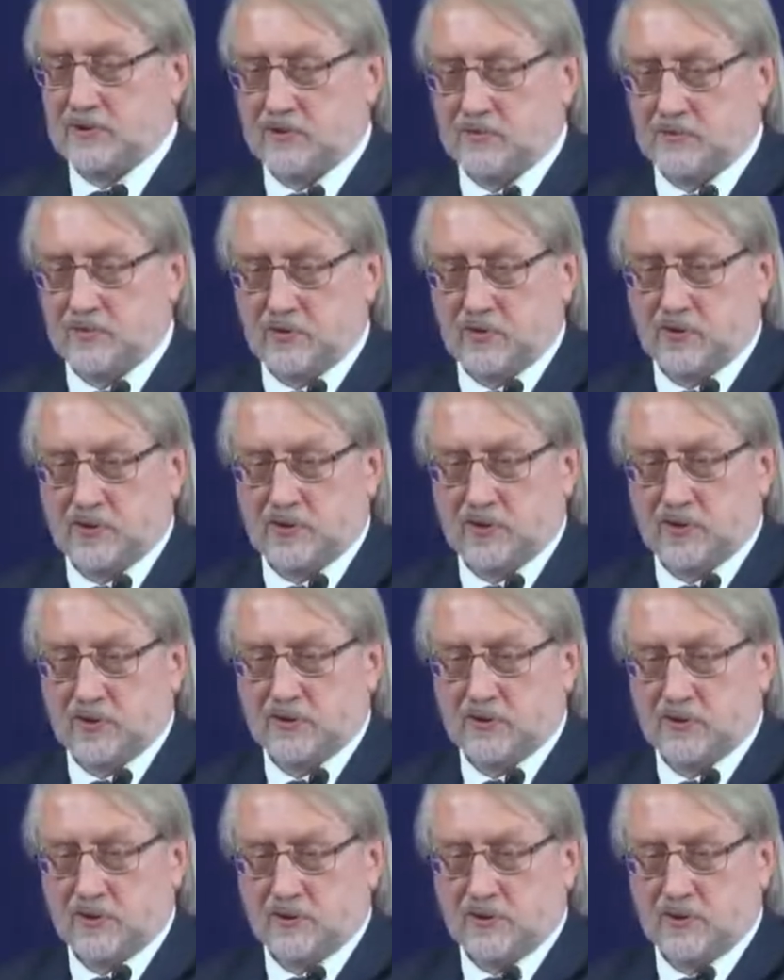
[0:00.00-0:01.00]
cases to
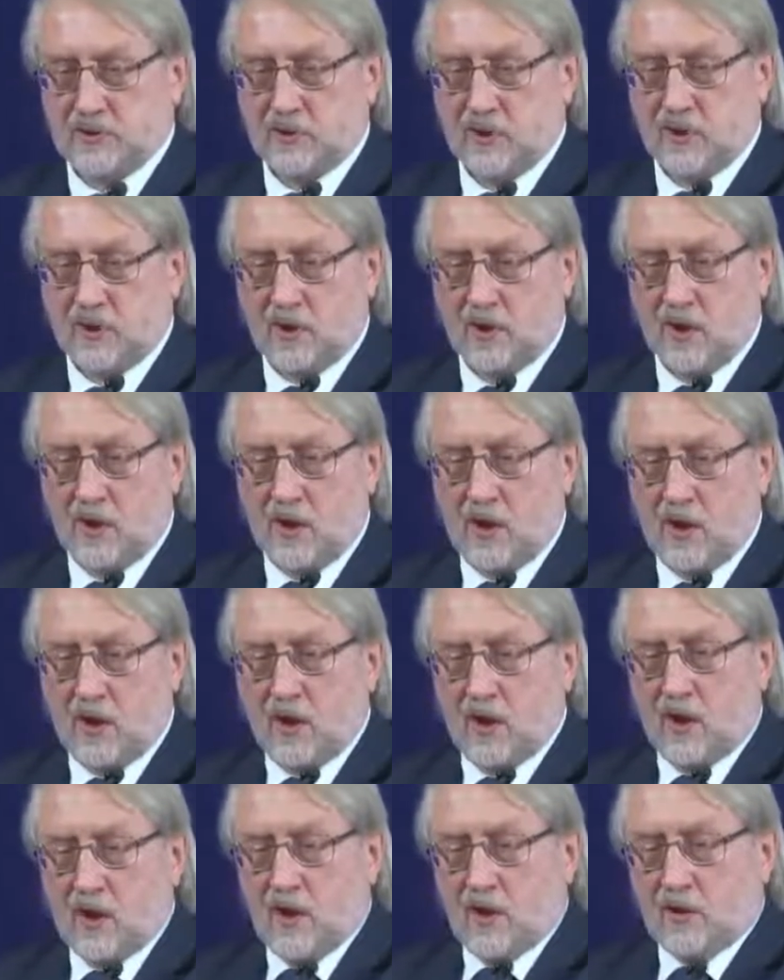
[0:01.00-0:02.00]
be less than
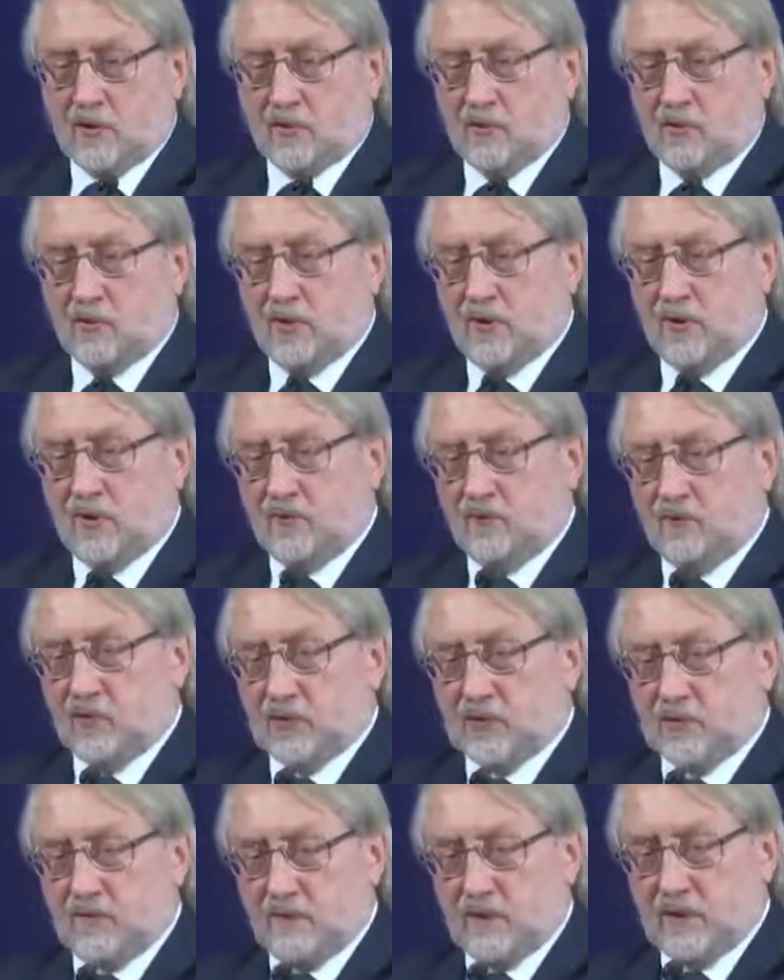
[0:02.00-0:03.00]

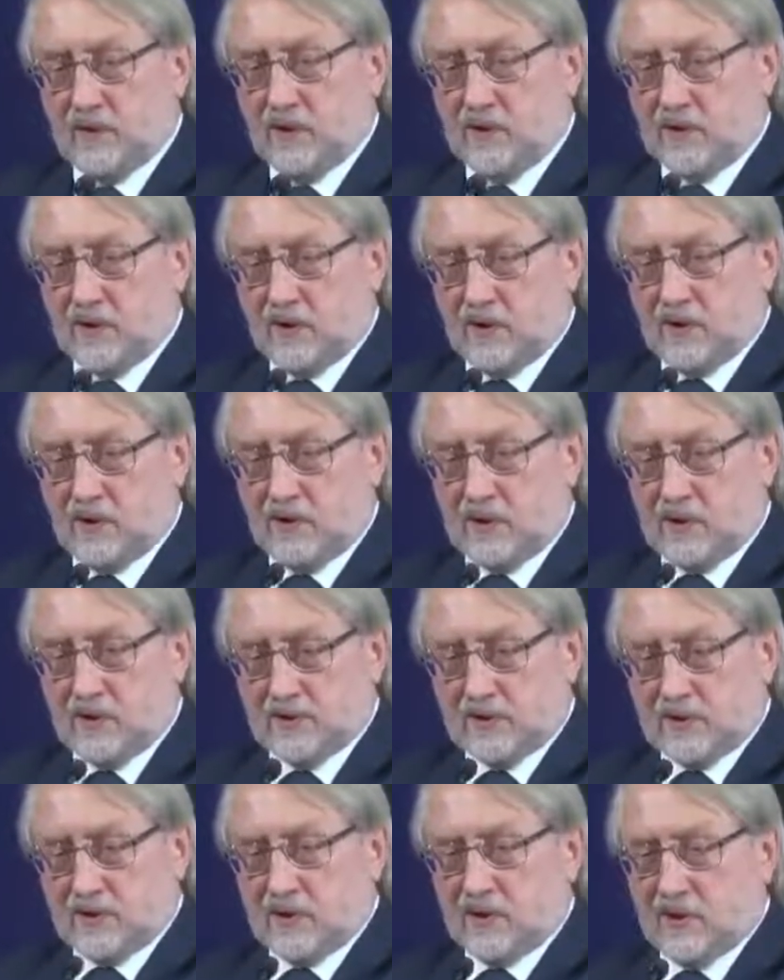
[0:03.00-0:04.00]
500,000
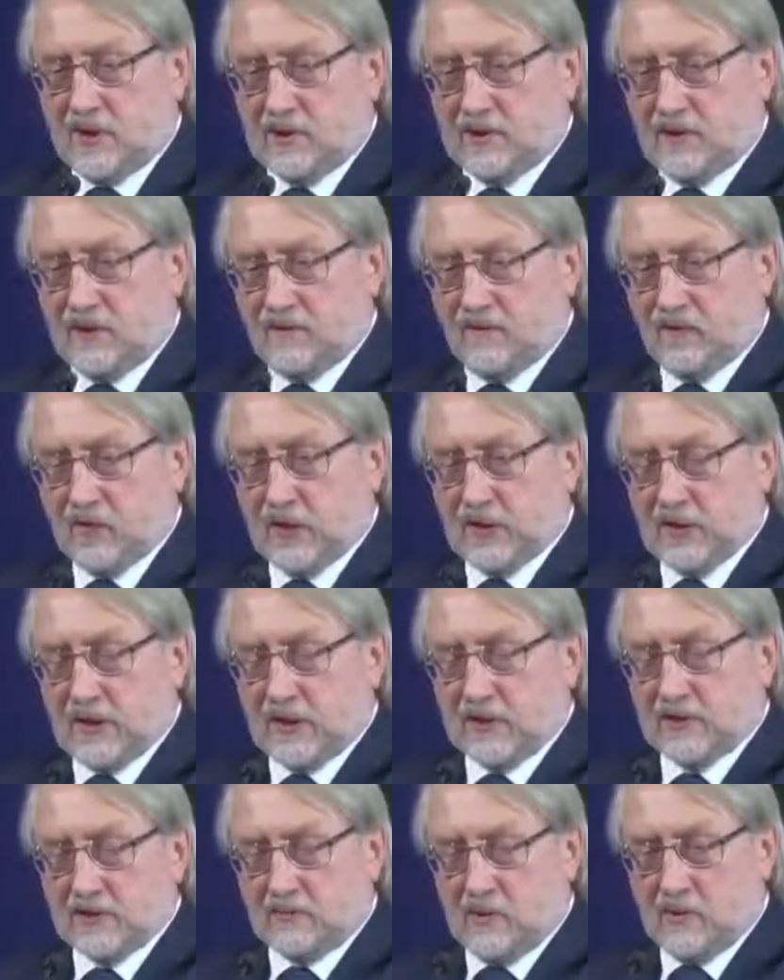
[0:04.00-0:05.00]
once, but
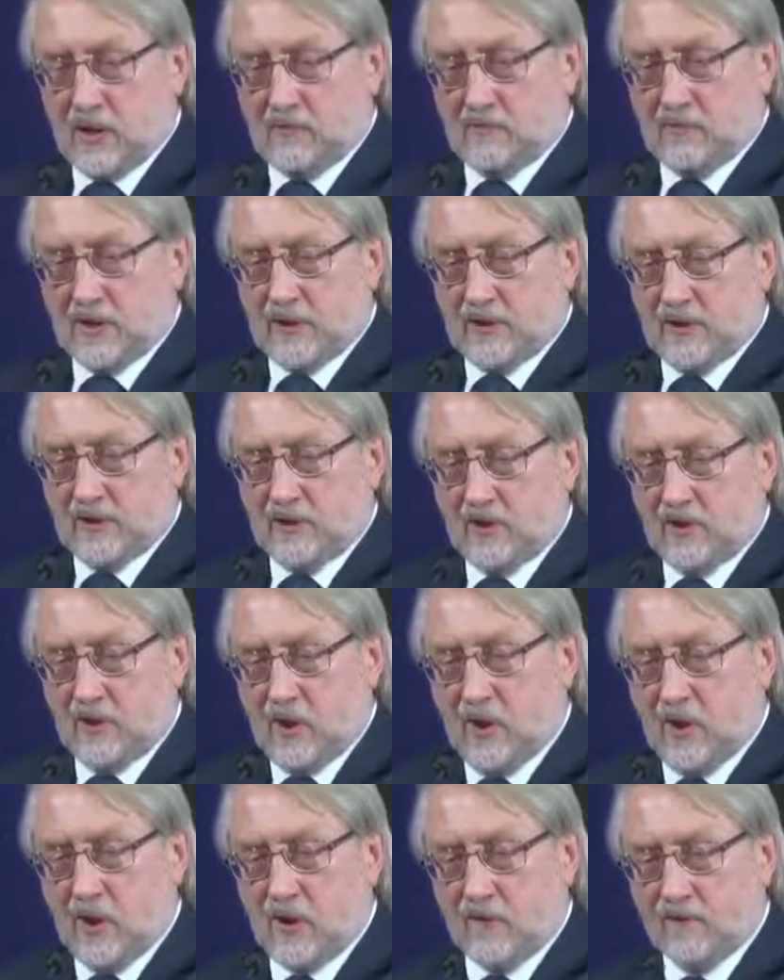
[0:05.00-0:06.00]
this figure
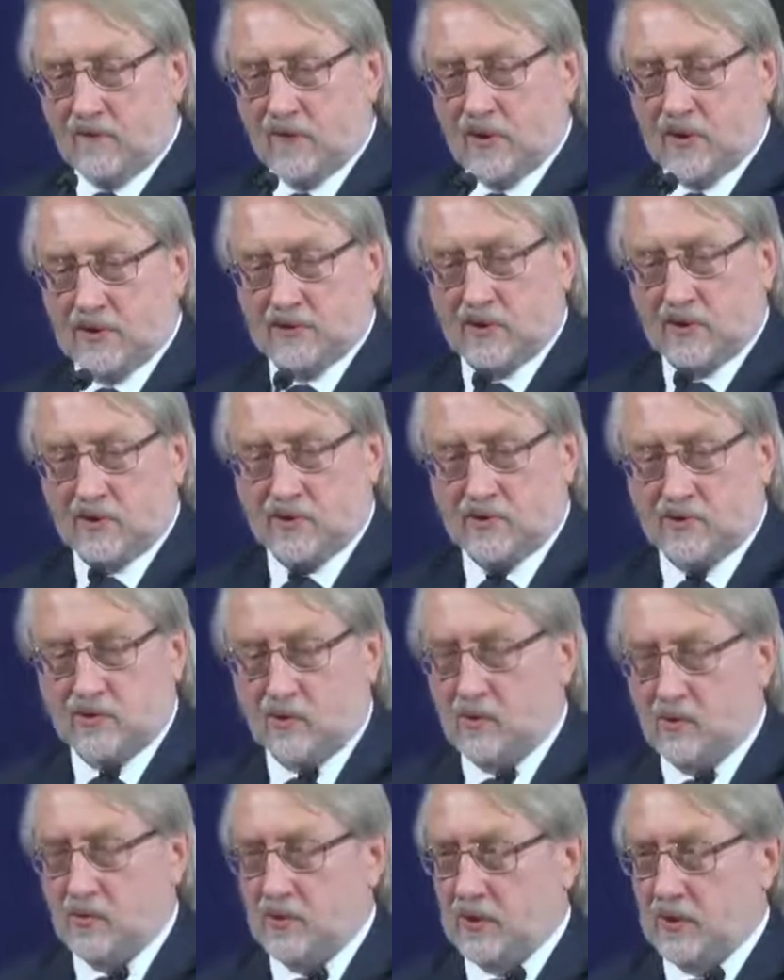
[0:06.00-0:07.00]
in reality
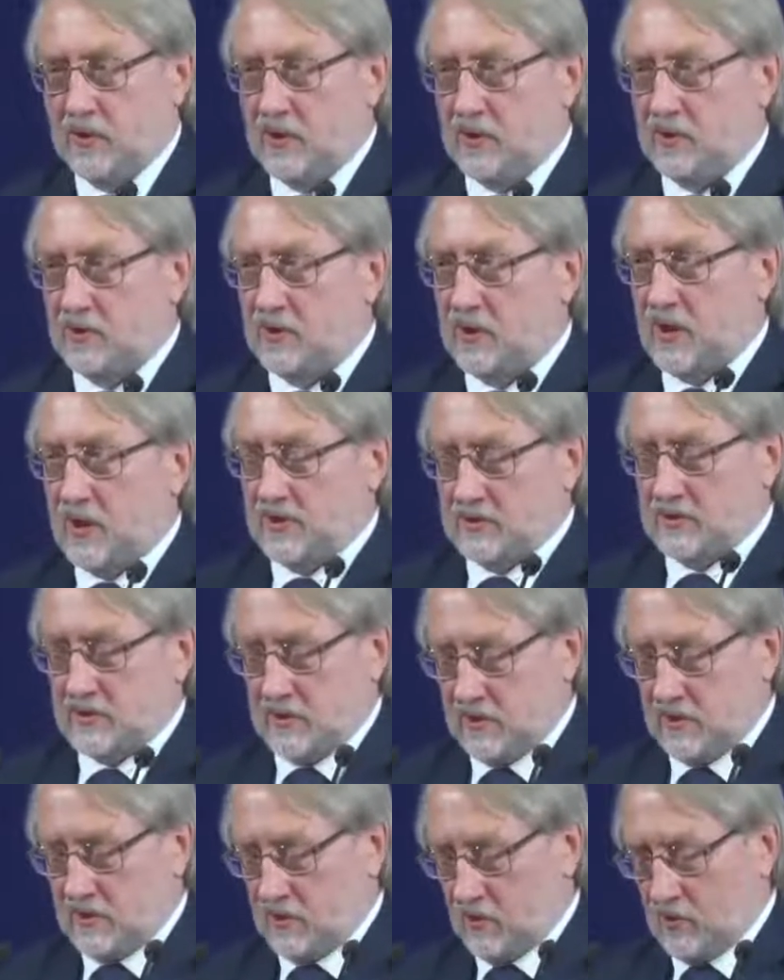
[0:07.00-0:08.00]
is 1.7
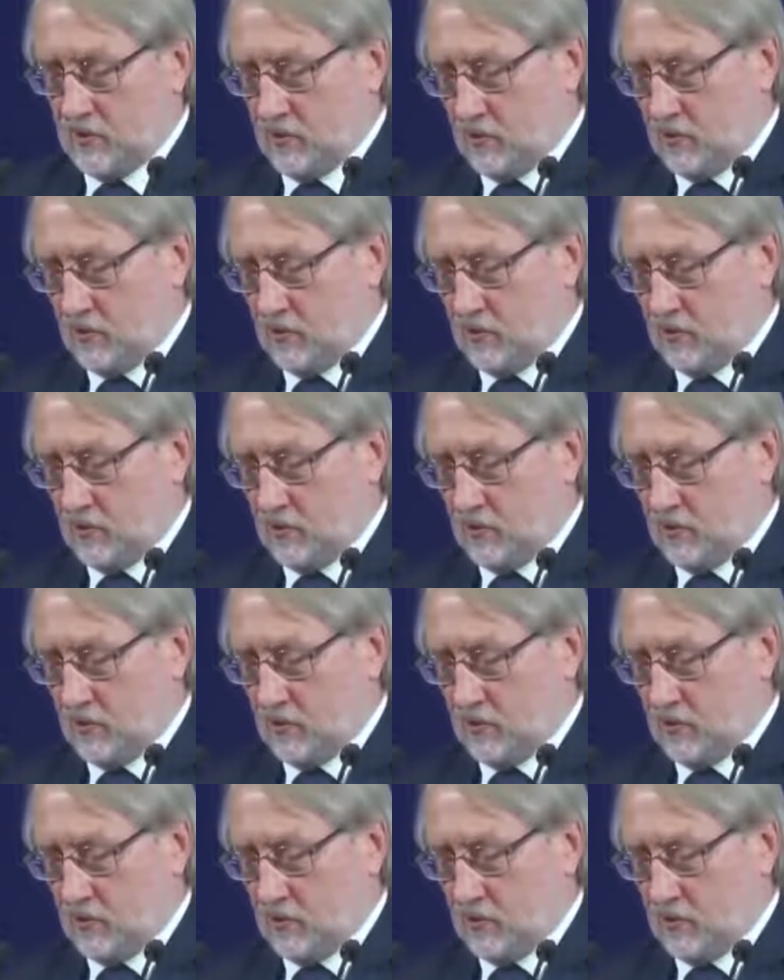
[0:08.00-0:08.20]
million.